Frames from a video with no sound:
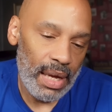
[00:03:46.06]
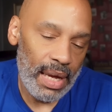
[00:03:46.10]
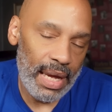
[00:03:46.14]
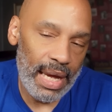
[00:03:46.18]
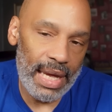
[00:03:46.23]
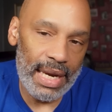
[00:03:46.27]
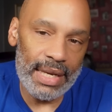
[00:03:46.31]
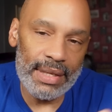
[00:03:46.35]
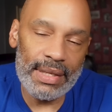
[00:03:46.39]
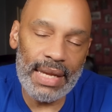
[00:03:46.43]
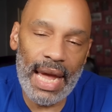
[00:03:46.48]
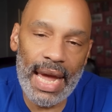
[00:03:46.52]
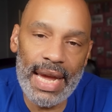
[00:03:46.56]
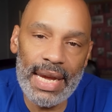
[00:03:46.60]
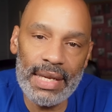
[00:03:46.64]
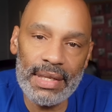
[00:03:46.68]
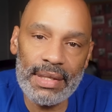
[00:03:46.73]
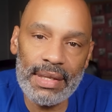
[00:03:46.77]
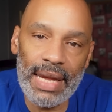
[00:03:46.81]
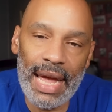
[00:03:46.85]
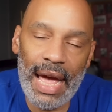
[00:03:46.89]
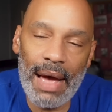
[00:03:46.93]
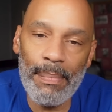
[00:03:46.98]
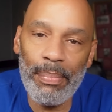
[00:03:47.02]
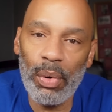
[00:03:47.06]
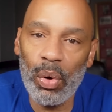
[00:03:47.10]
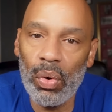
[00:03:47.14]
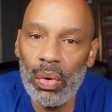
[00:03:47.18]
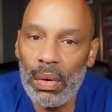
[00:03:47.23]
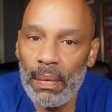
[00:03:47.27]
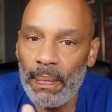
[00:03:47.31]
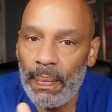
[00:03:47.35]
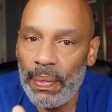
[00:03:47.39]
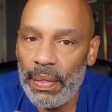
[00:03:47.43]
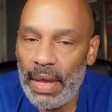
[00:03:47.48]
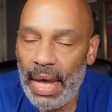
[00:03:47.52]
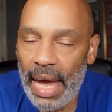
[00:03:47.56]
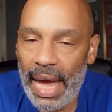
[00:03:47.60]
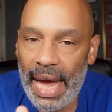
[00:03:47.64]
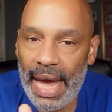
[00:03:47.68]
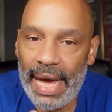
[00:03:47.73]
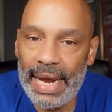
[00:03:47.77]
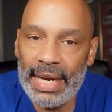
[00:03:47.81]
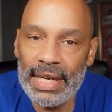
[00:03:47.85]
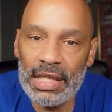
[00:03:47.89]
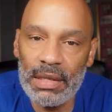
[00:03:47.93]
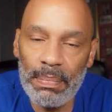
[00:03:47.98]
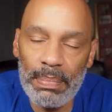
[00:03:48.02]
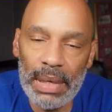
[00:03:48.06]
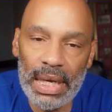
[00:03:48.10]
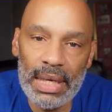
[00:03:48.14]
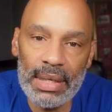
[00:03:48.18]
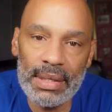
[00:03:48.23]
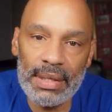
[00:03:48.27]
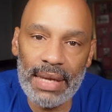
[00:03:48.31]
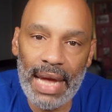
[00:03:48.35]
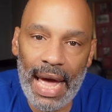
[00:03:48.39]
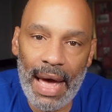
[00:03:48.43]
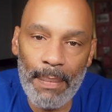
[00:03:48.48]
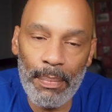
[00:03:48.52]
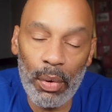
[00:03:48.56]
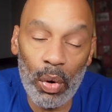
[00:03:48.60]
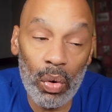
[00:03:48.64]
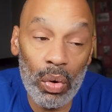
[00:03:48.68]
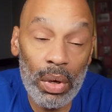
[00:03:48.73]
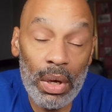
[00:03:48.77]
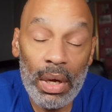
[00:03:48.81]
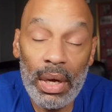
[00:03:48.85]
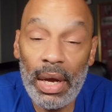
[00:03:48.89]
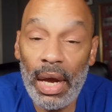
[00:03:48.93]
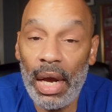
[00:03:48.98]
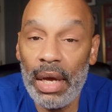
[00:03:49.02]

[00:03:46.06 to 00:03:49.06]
in his A sample and his B sample,